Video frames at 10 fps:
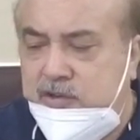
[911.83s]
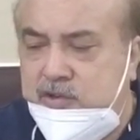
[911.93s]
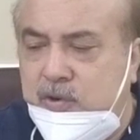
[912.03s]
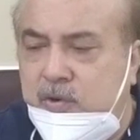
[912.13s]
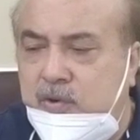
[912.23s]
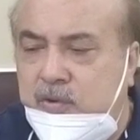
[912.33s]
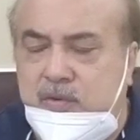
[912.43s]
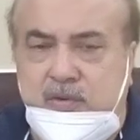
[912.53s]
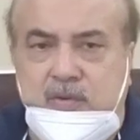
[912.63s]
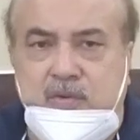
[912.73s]

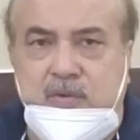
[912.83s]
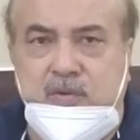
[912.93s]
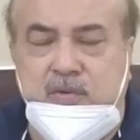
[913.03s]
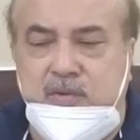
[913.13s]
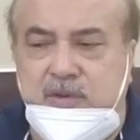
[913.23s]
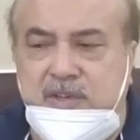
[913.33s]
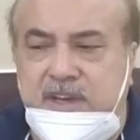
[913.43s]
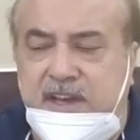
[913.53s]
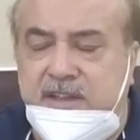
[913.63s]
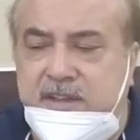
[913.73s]
So
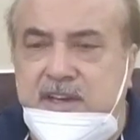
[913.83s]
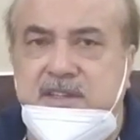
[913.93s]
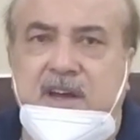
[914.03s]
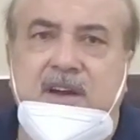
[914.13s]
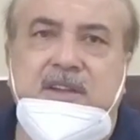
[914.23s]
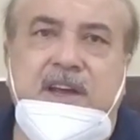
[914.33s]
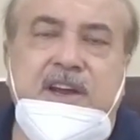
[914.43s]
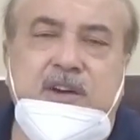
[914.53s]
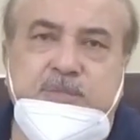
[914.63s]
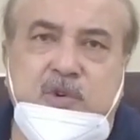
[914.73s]
these are the
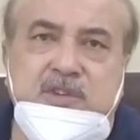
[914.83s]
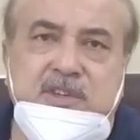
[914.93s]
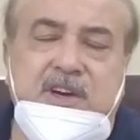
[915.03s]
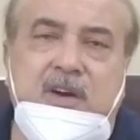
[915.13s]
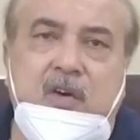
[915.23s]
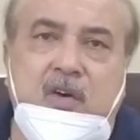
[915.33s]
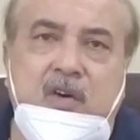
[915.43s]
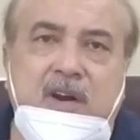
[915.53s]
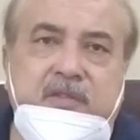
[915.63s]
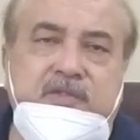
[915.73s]
inputs, and
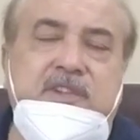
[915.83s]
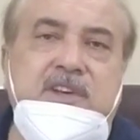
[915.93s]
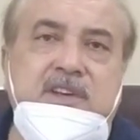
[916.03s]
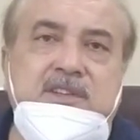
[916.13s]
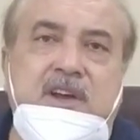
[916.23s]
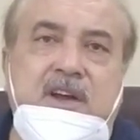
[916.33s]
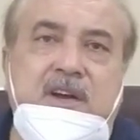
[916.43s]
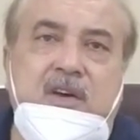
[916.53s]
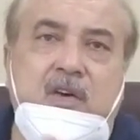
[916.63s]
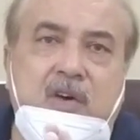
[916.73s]
all of these
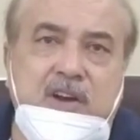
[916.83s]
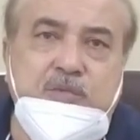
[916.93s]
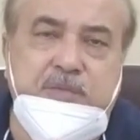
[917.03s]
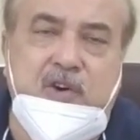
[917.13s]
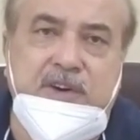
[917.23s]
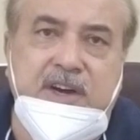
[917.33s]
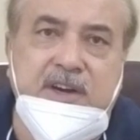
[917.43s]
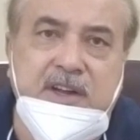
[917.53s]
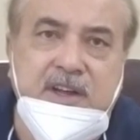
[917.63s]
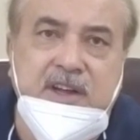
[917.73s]
are all
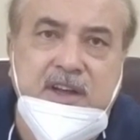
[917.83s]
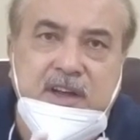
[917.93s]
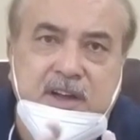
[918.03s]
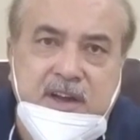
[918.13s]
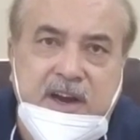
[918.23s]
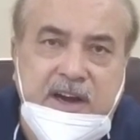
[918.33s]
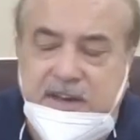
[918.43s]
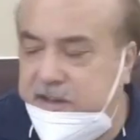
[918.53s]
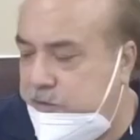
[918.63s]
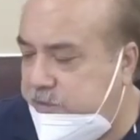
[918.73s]
important
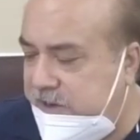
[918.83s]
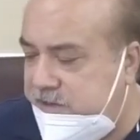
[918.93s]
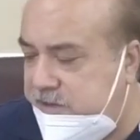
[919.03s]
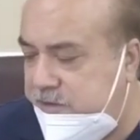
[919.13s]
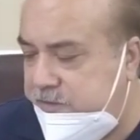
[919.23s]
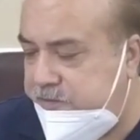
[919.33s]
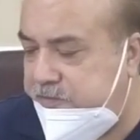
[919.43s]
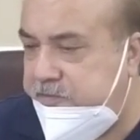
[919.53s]
at their place.